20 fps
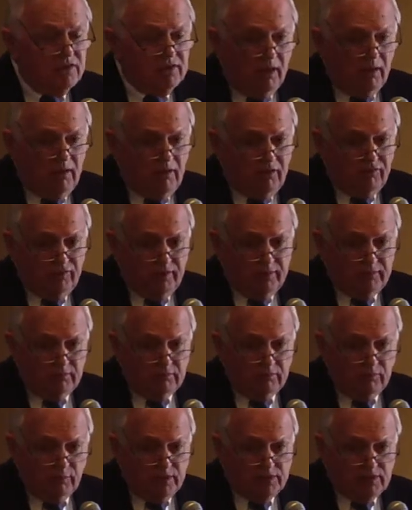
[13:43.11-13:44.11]
solve
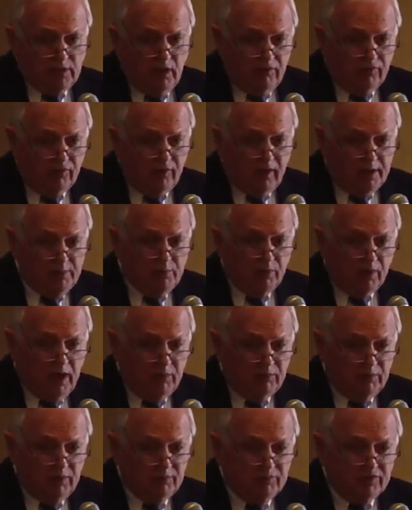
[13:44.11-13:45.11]
and resolve crime
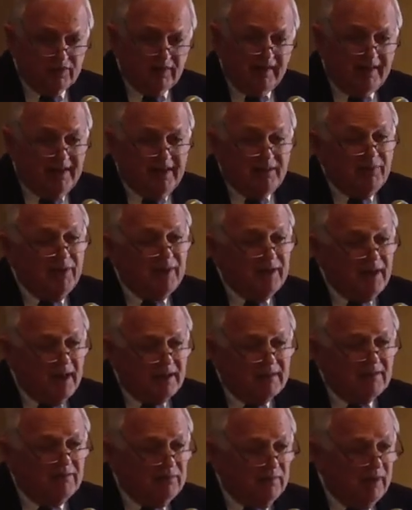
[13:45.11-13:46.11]
problems, but
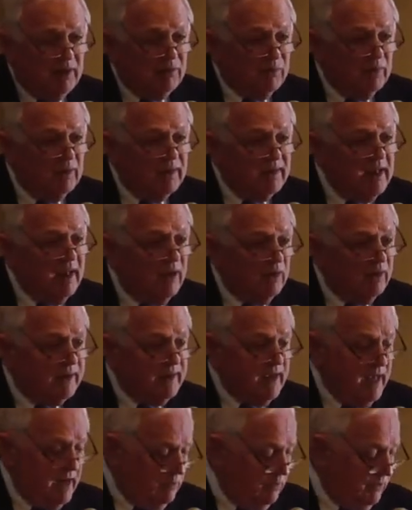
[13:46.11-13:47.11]
not really held
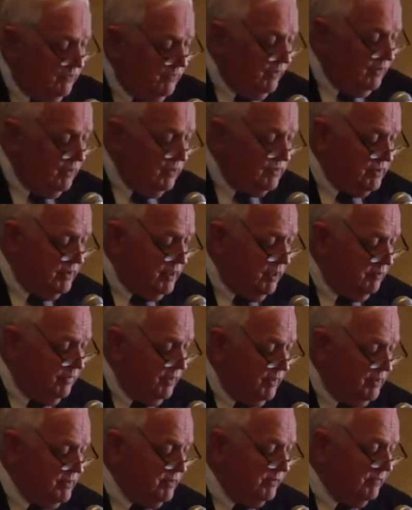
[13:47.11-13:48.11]
accountable for those
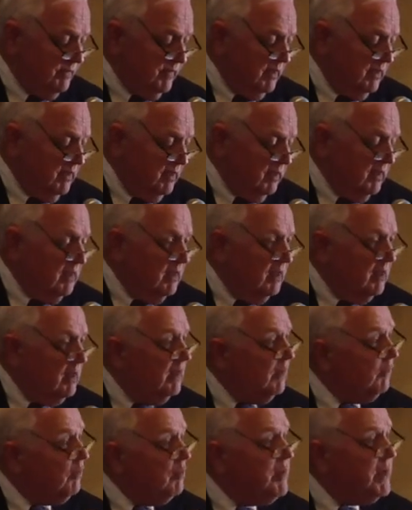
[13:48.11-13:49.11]
numbers.
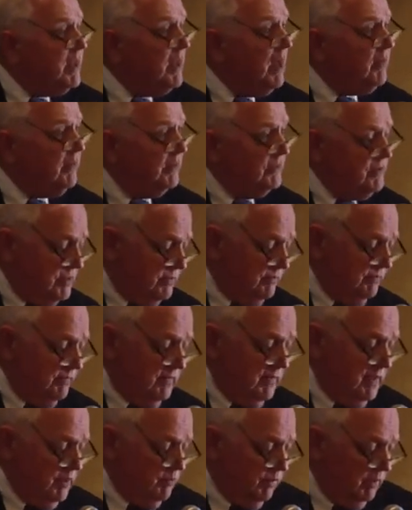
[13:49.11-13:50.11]
There were many others
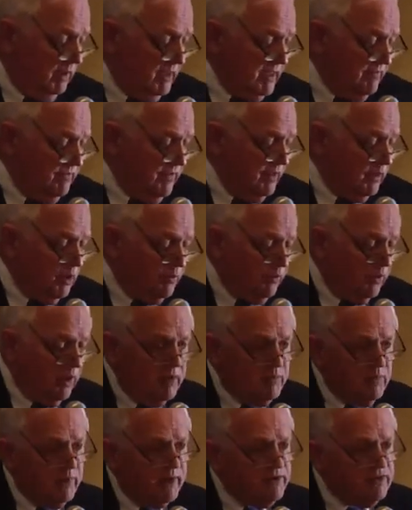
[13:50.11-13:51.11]
that believed that our
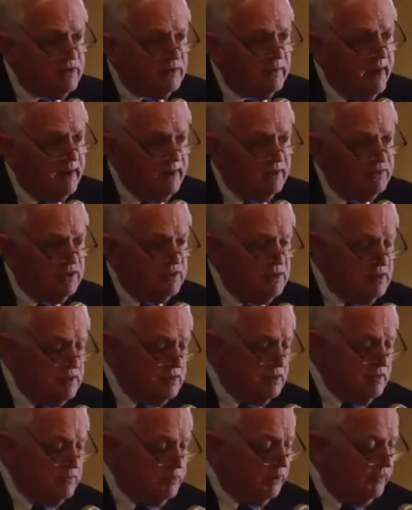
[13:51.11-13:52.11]
primary
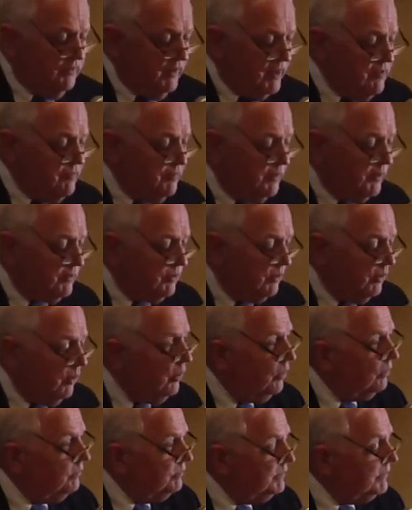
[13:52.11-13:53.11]
strategies of preventive
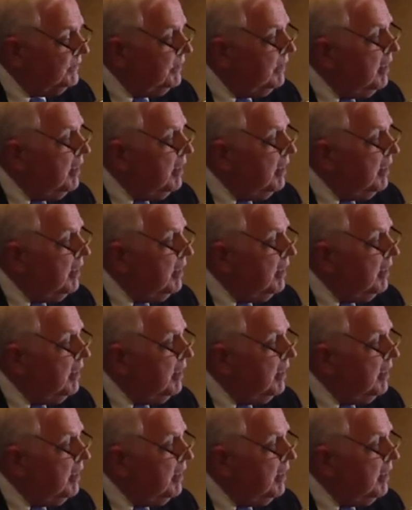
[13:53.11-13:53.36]
patrol,